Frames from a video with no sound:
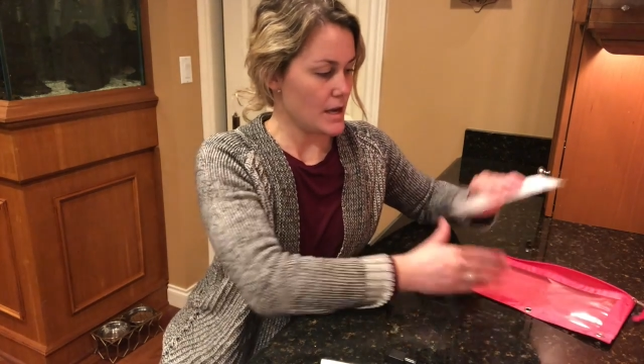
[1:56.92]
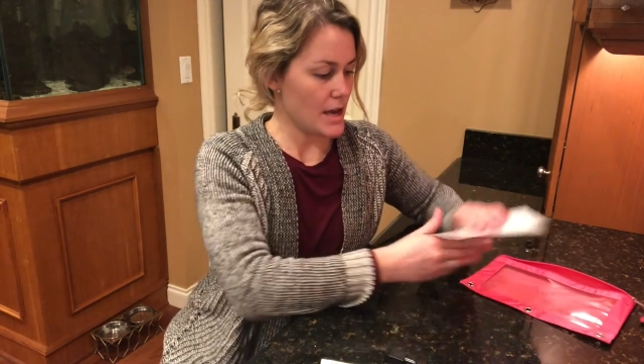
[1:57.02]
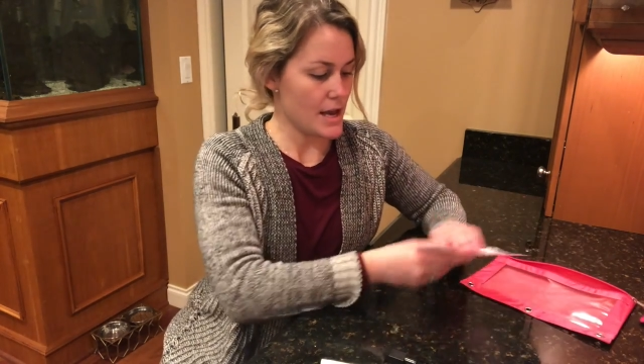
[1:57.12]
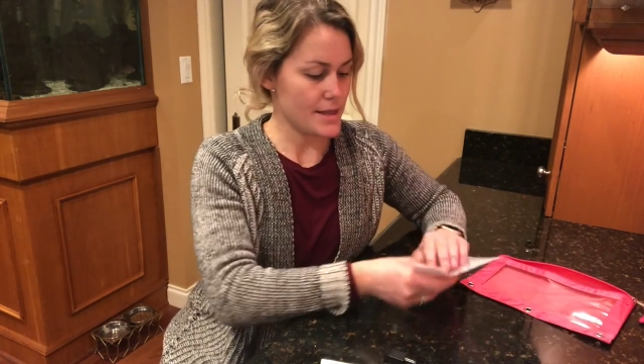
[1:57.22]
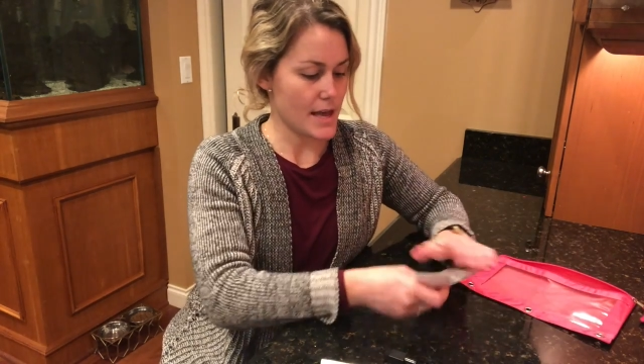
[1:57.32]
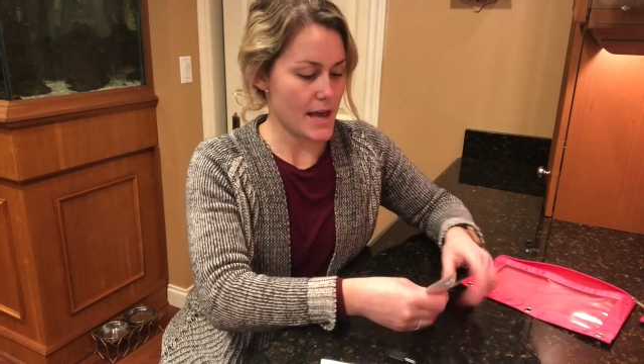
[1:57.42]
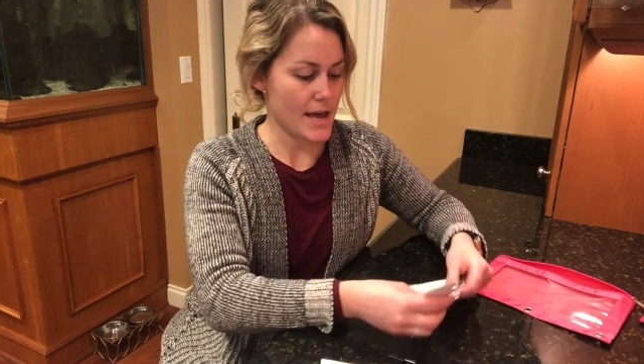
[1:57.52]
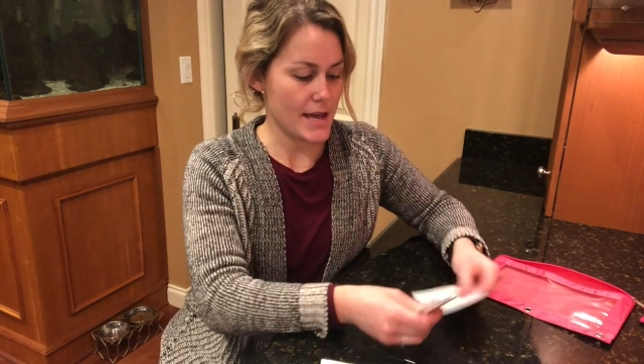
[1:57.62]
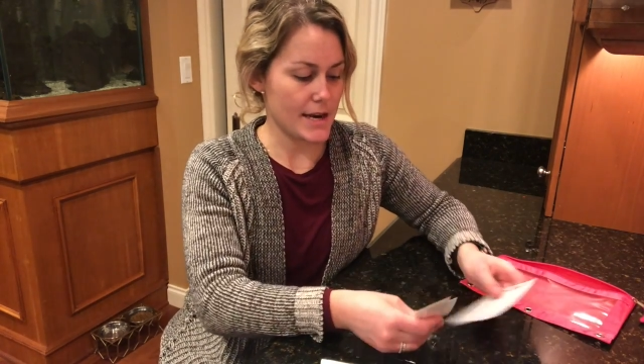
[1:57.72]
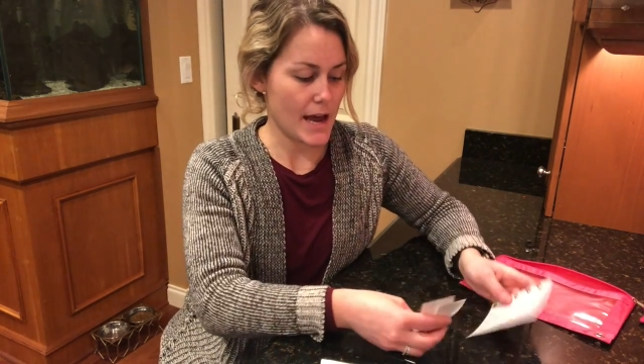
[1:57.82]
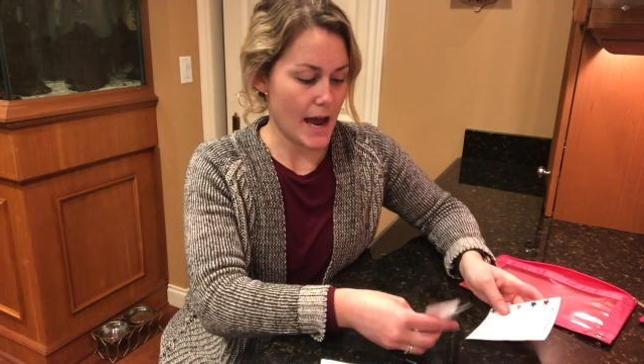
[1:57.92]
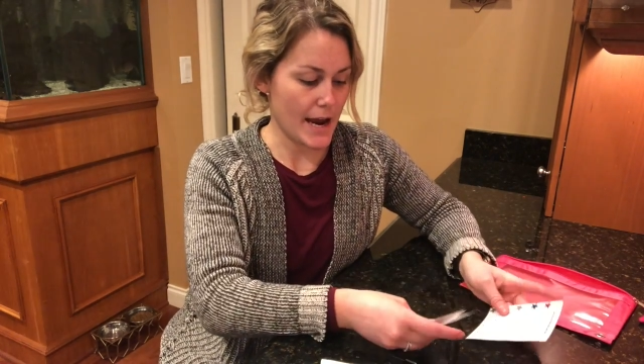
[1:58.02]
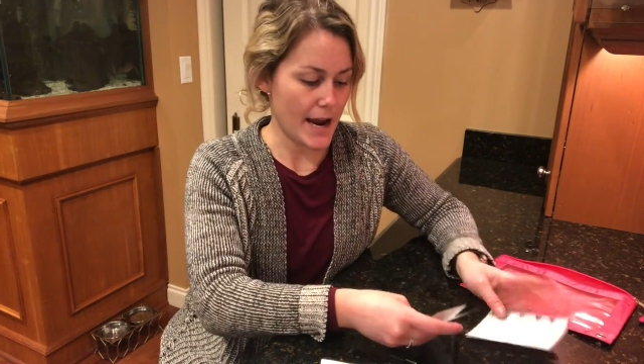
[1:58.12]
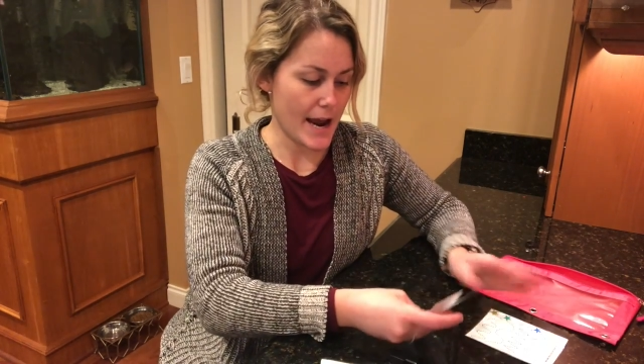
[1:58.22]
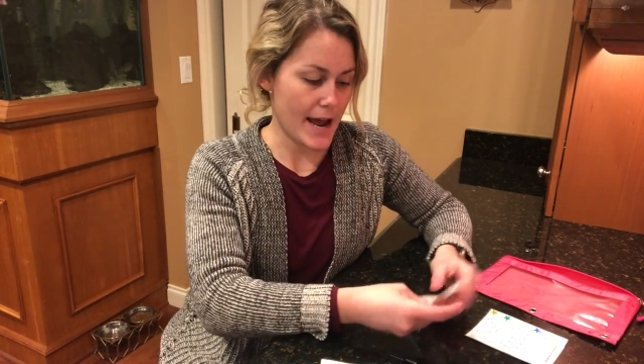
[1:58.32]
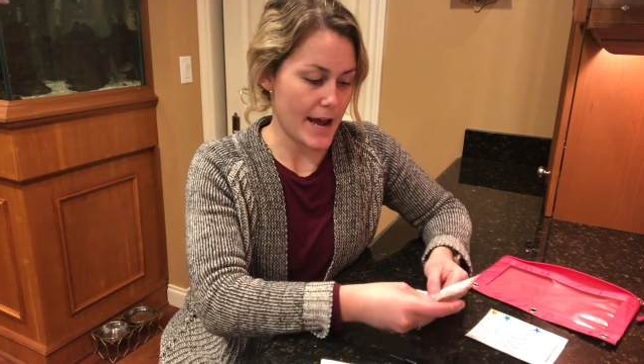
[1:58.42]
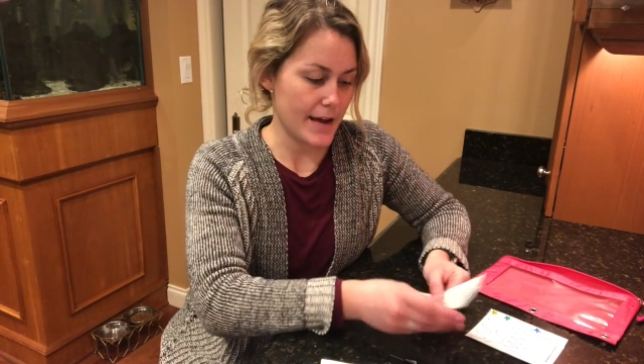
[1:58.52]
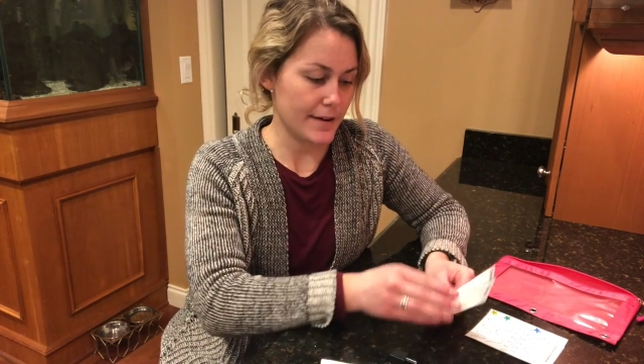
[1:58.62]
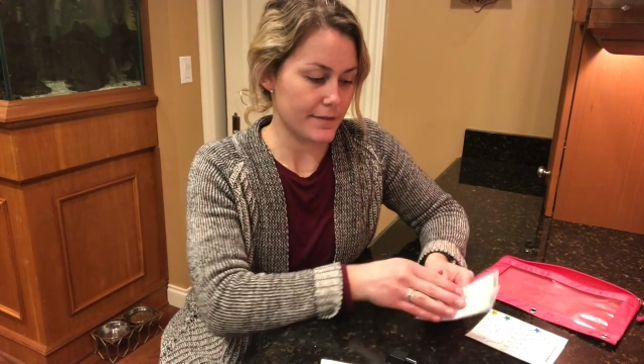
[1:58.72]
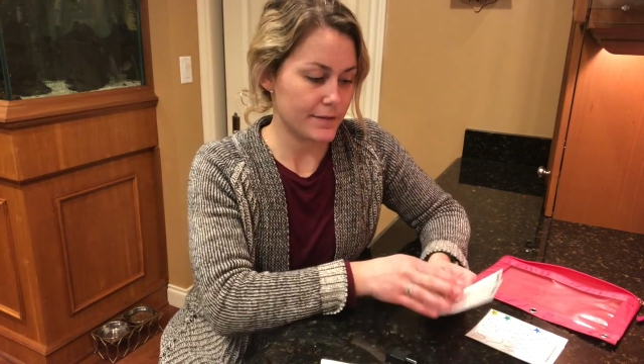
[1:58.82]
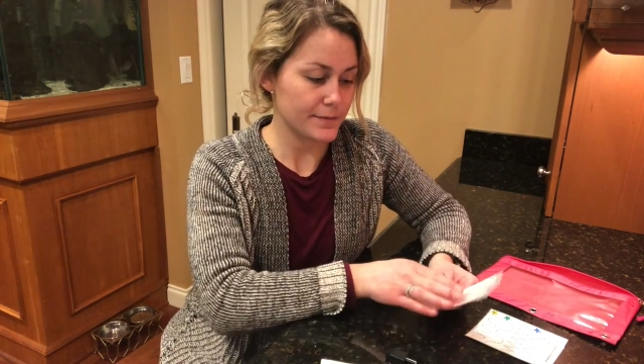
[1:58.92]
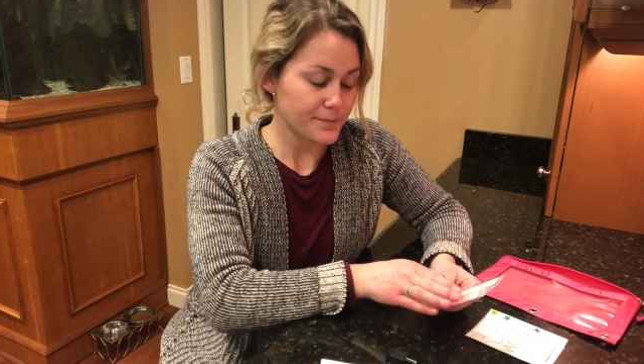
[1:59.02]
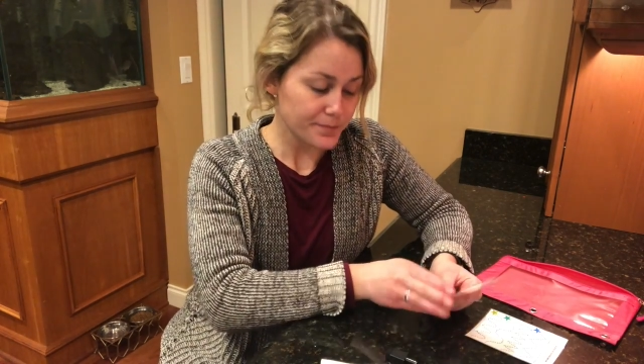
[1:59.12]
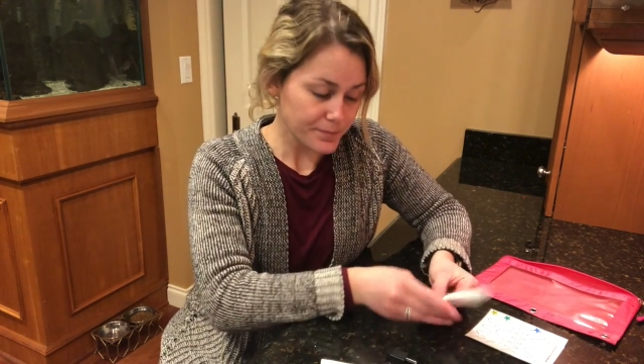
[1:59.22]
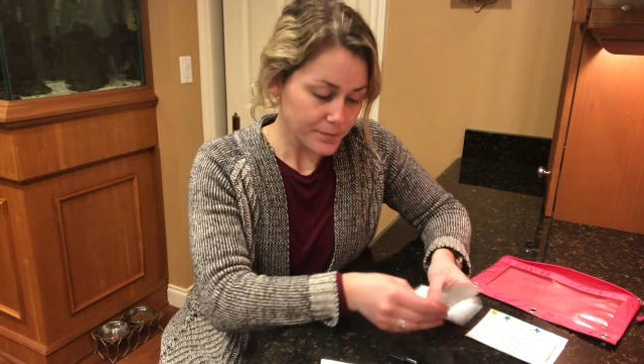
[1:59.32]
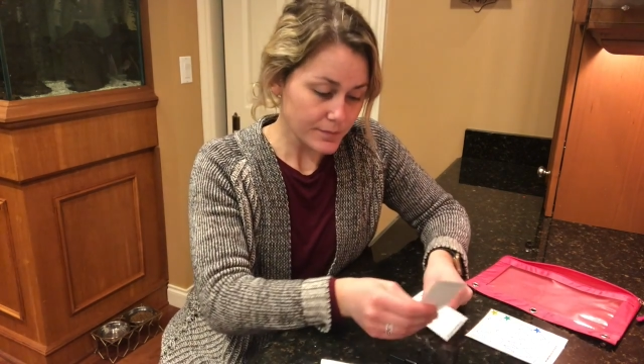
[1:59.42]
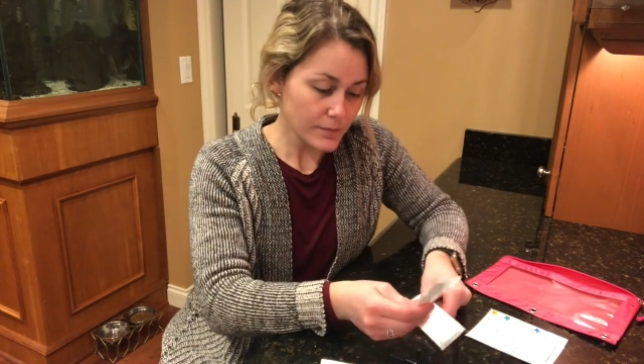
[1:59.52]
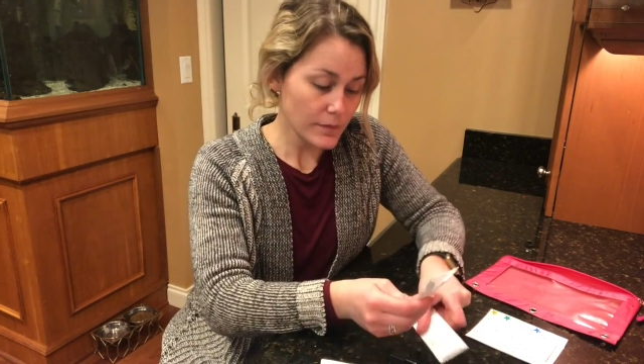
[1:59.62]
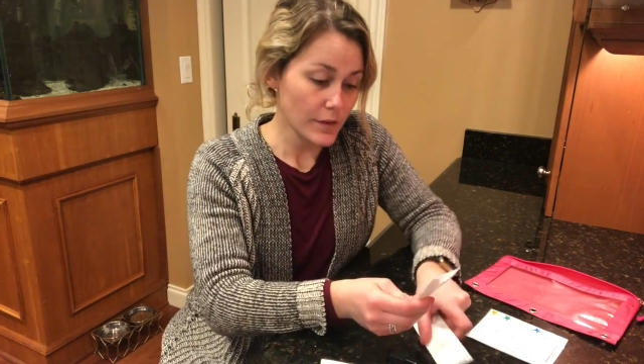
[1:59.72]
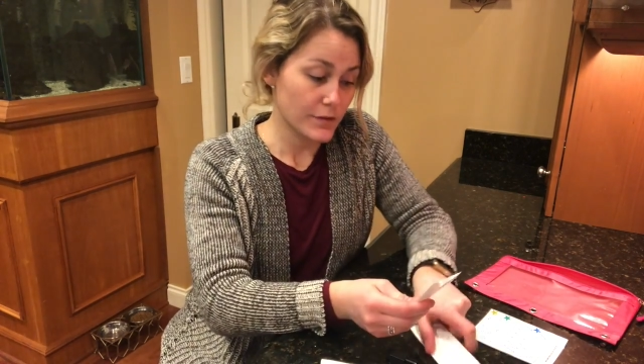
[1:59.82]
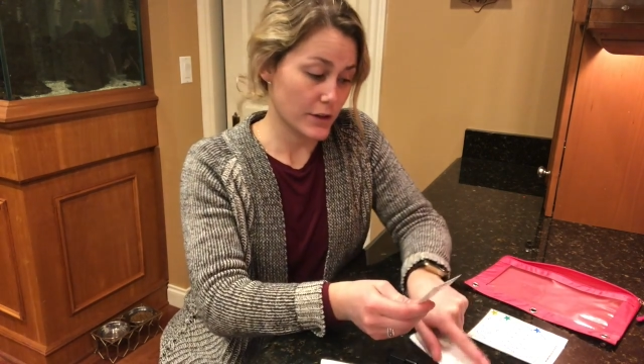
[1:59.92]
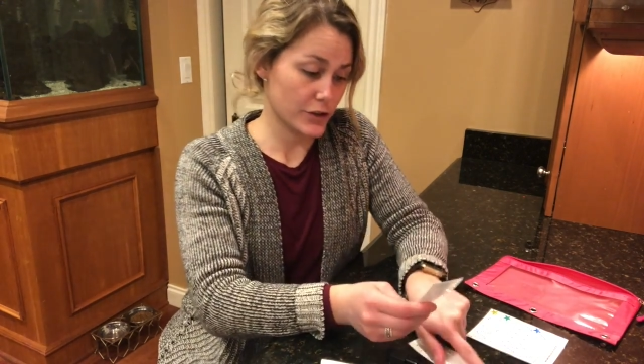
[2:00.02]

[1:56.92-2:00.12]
And then I have, for